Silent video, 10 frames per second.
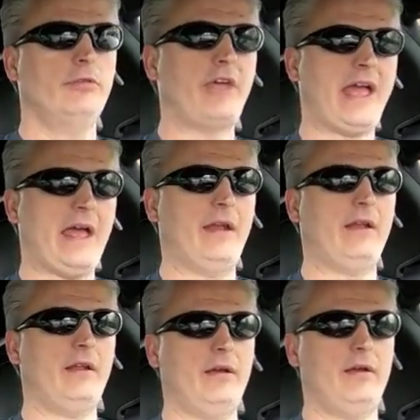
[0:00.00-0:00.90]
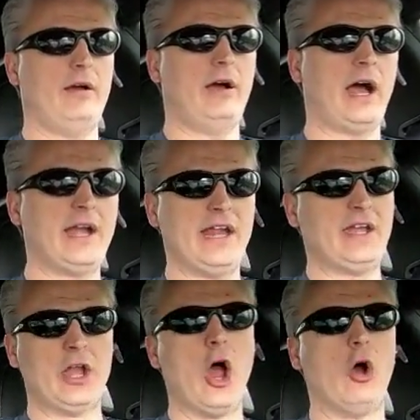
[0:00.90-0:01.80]
that I
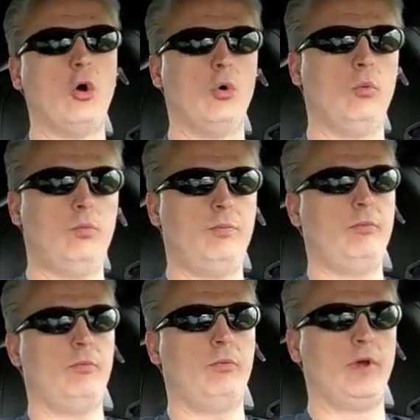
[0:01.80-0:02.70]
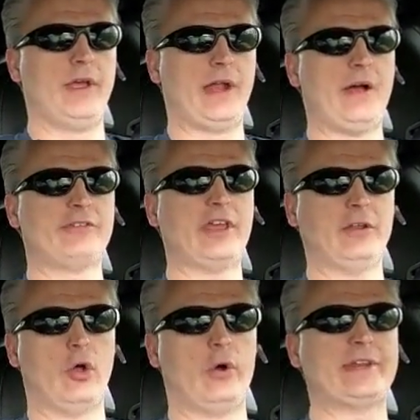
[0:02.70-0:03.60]
didn't know when I was
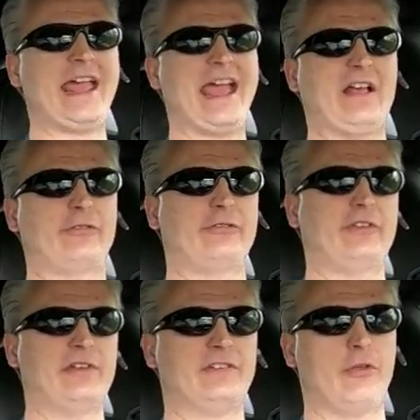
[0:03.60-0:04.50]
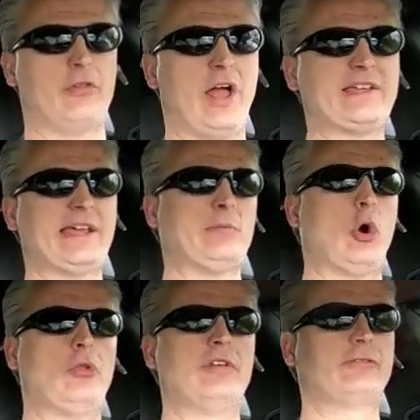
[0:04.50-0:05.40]
getting low on gas until the light came
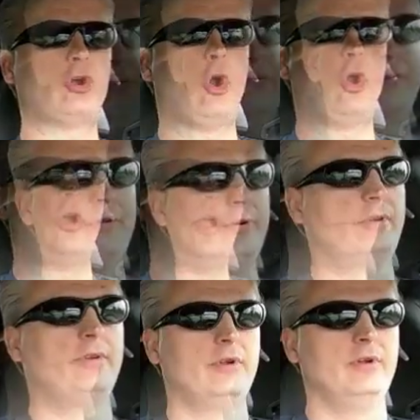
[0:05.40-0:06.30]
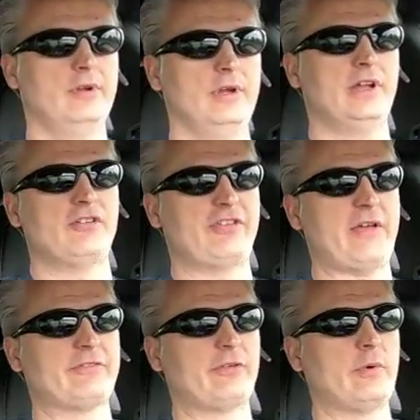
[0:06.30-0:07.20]
on. This car, and just
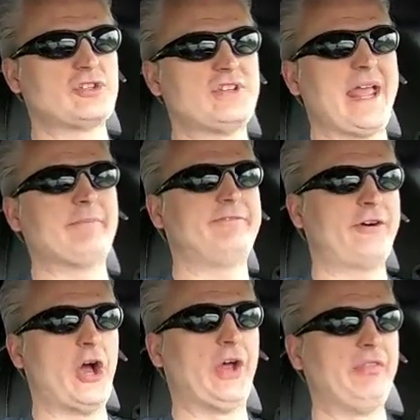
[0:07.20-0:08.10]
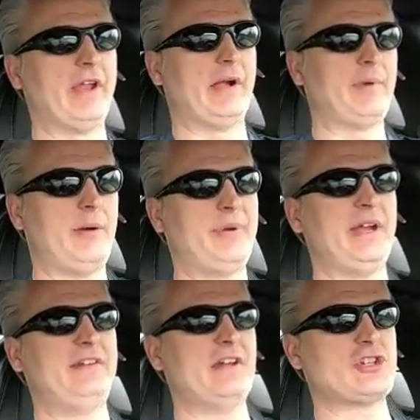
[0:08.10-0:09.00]
having so much damn fun that I'm not
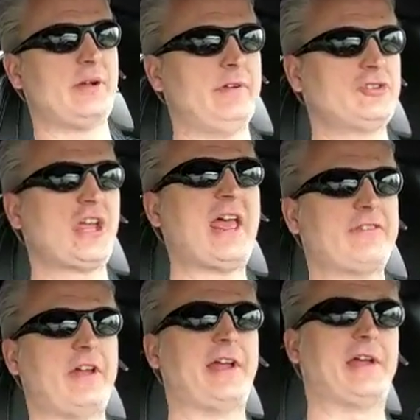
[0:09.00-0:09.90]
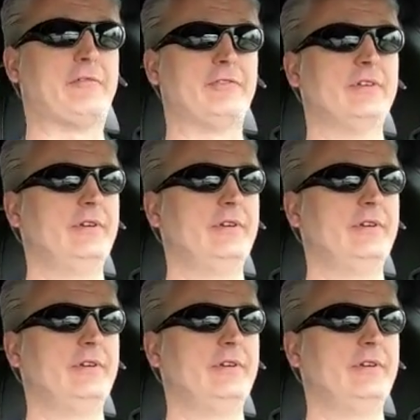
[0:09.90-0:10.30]
paying attention how much gas I have.